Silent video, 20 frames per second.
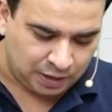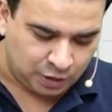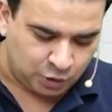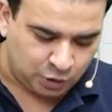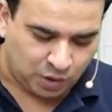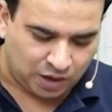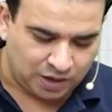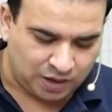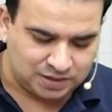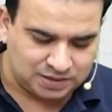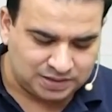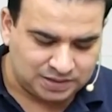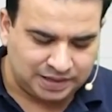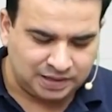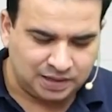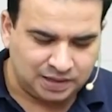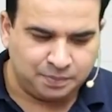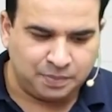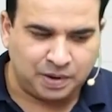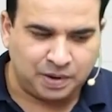To understand
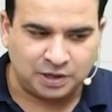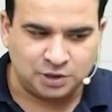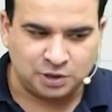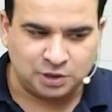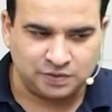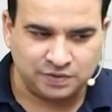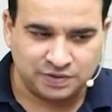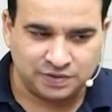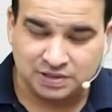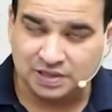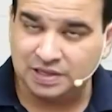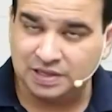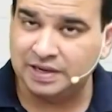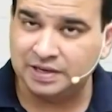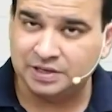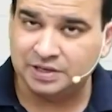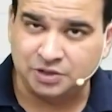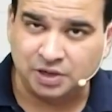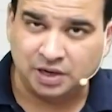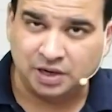the branches of the
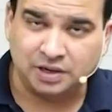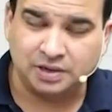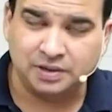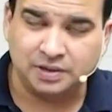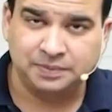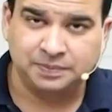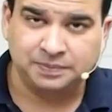celiac trunk,